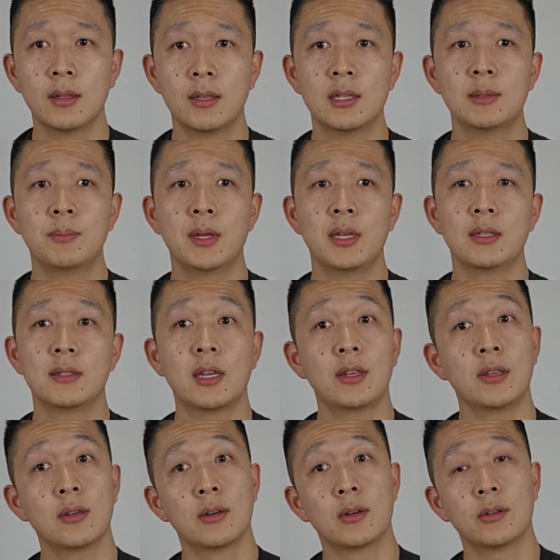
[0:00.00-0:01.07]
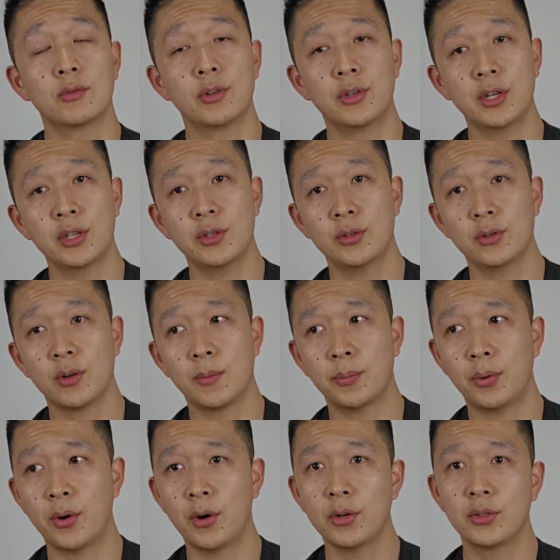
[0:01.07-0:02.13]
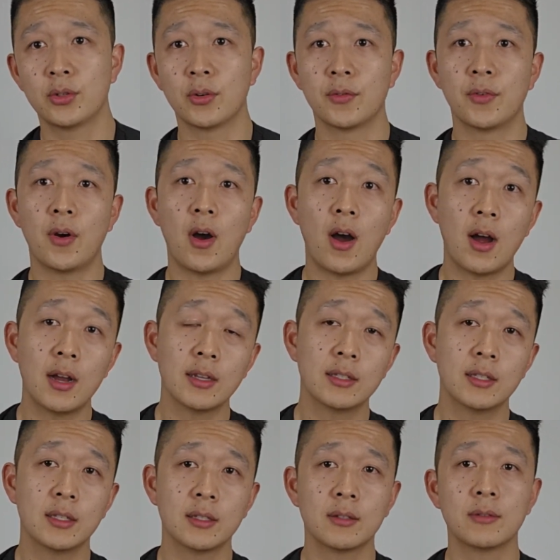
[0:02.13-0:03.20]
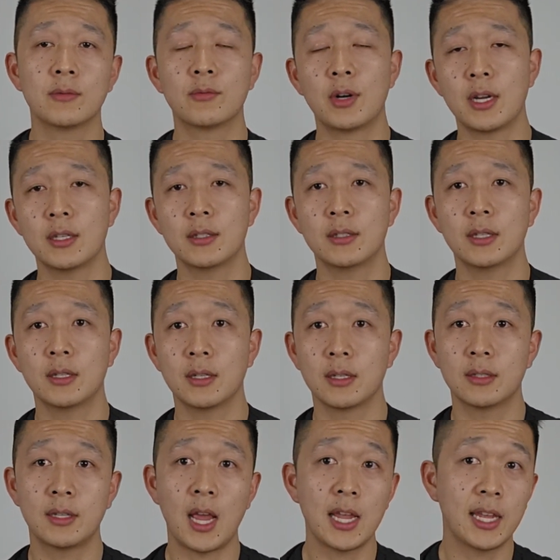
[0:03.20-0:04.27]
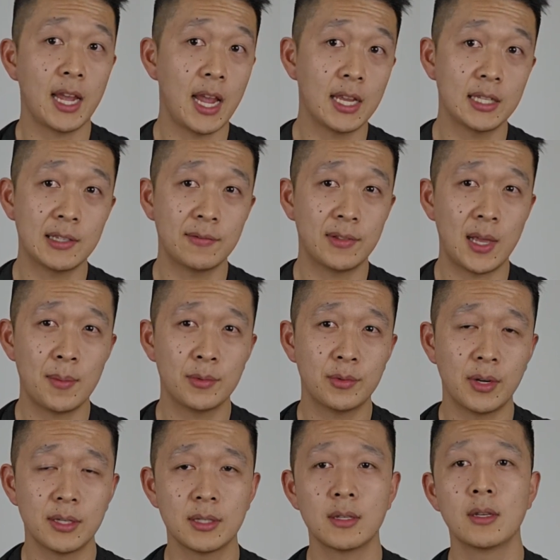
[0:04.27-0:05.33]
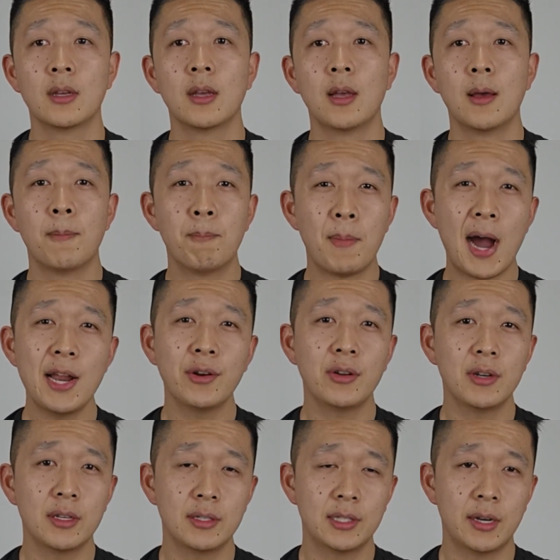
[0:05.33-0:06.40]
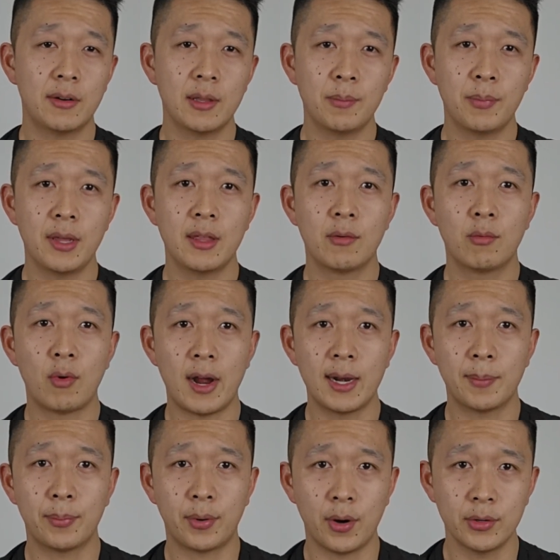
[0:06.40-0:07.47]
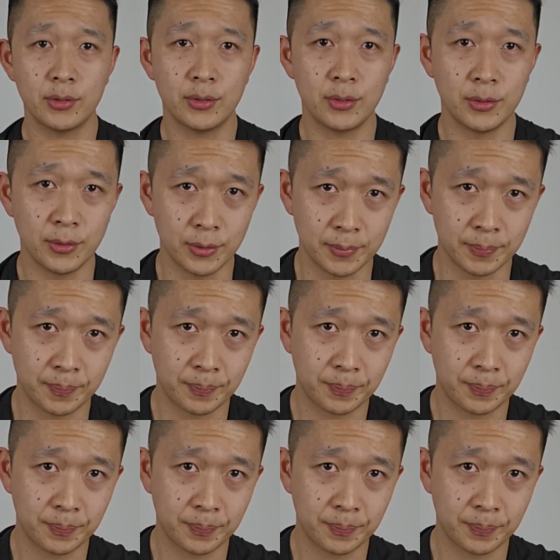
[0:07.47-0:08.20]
This means that your traditional approach of icing, resting, and taking anti-inflammatories might not necessarily be the right approach to you.